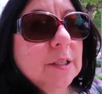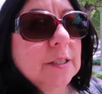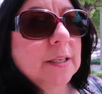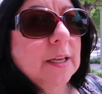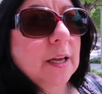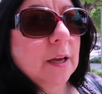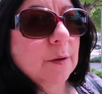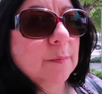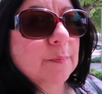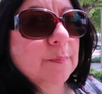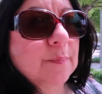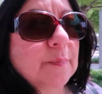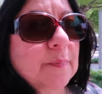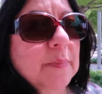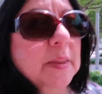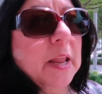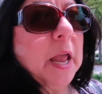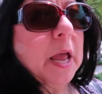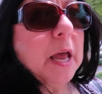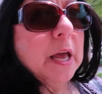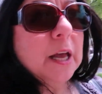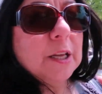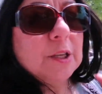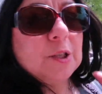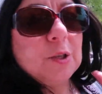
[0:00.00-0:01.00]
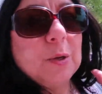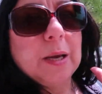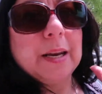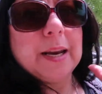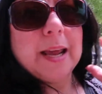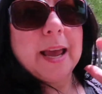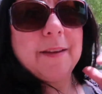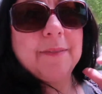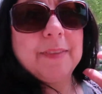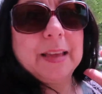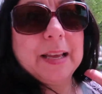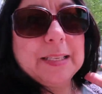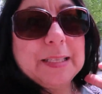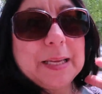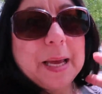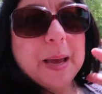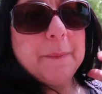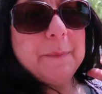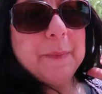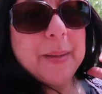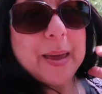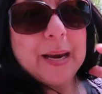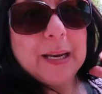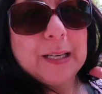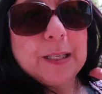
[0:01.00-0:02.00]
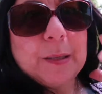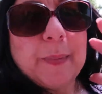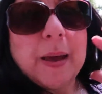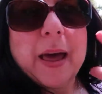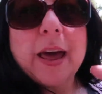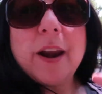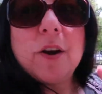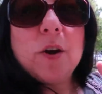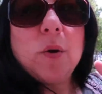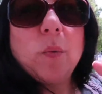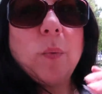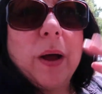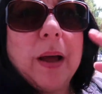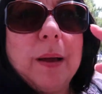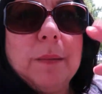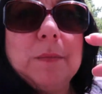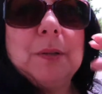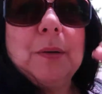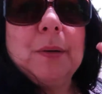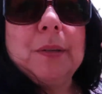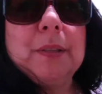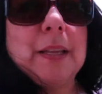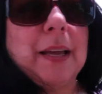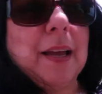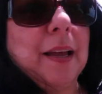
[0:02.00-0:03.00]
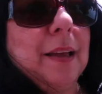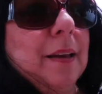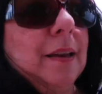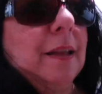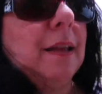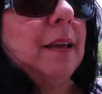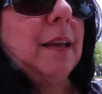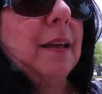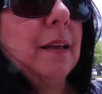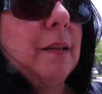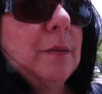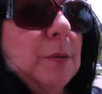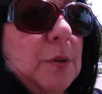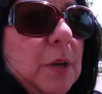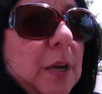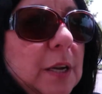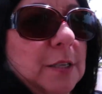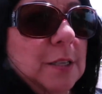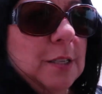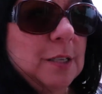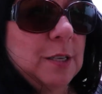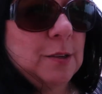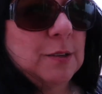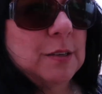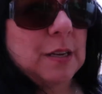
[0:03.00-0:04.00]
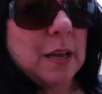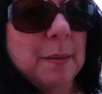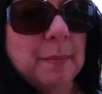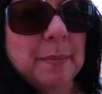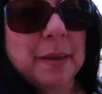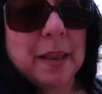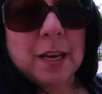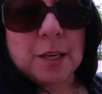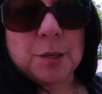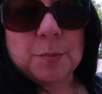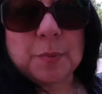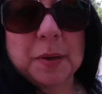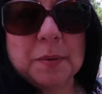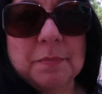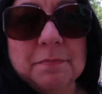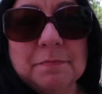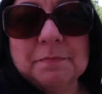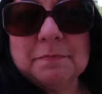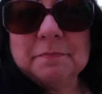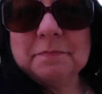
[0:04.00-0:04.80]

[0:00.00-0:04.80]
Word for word: So trying to have that time management. I don't know why I'm doing that. I'm trying to do time management.